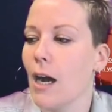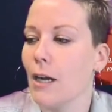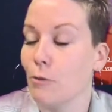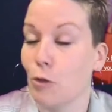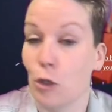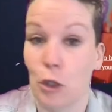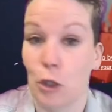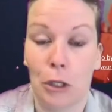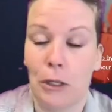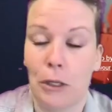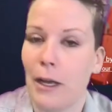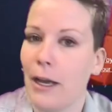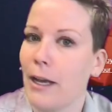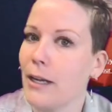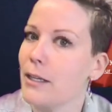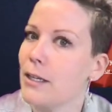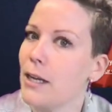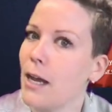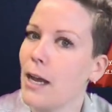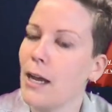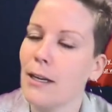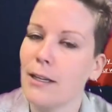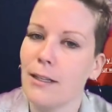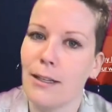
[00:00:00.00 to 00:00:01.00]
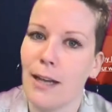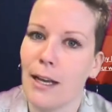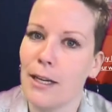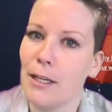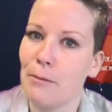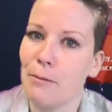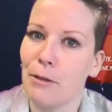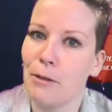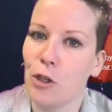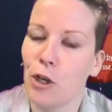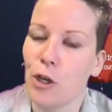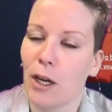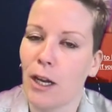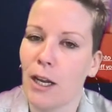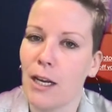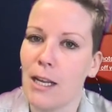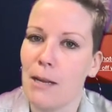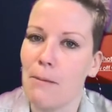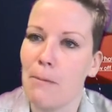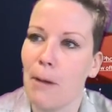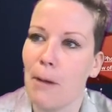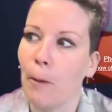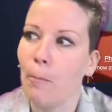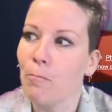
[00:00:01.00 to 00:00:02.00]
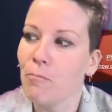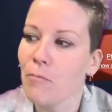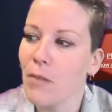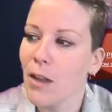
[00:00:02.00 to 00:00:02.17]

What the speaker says: Just glad not to be checking email.